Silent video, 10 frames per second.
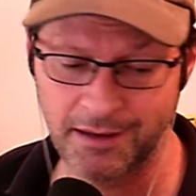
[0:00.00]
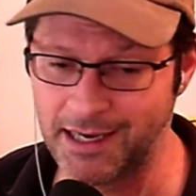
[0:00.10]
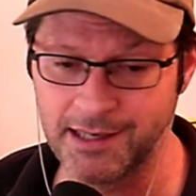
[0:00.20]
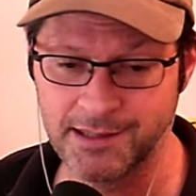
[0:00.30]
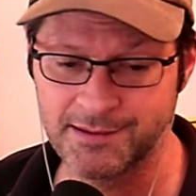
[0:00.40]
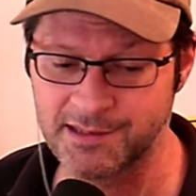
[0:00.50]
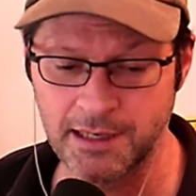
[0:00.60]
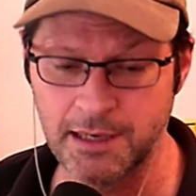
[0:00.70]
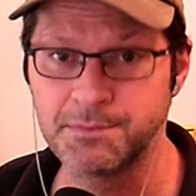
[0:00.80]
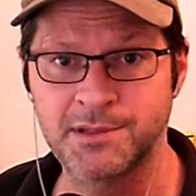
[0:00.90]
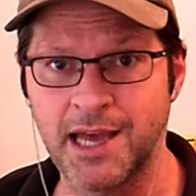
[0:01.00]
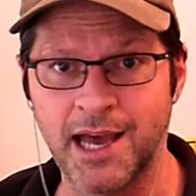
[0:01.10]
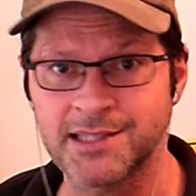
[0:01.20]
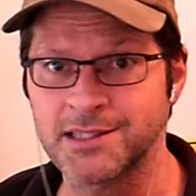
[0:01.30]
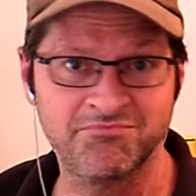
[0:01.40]
eat, sleep,
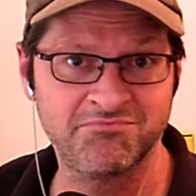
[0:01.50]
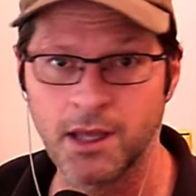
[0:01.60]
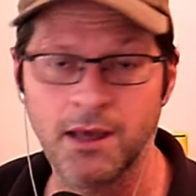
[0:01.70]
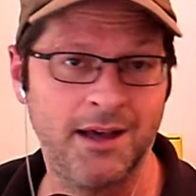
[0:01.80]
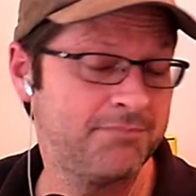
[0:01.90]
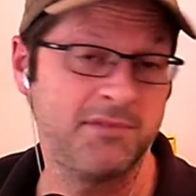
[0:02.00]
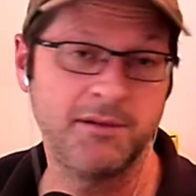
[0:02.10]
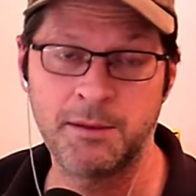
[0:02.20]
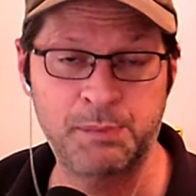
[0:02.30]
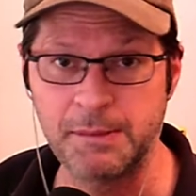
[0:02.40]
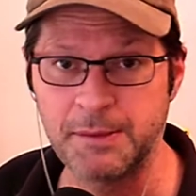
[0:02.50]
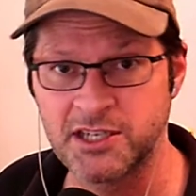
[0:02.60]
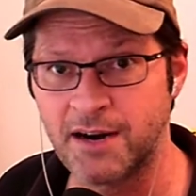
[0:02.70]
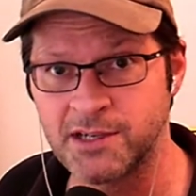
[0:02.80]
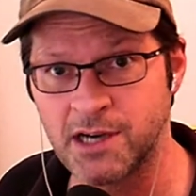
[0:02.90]
sex. That pretty much
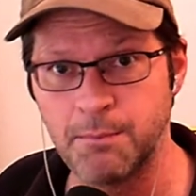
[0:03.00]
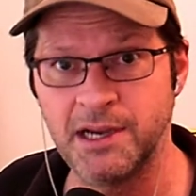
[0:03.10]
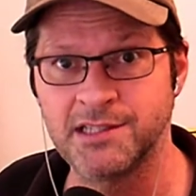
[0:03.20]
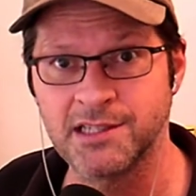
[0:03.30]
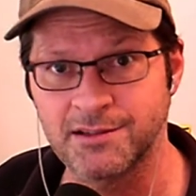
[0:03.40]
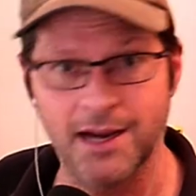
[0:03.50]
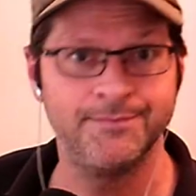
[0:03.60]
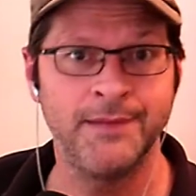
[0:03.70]
covers our basics, right?